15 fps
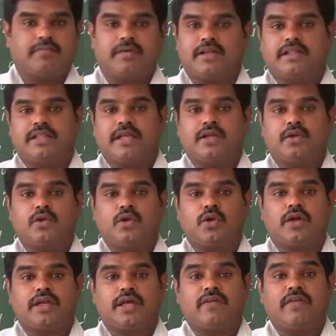but they do
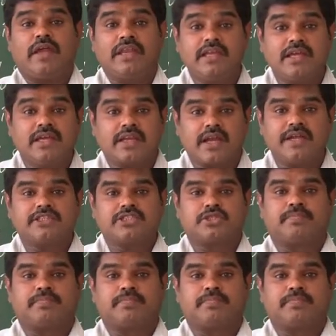not have any rights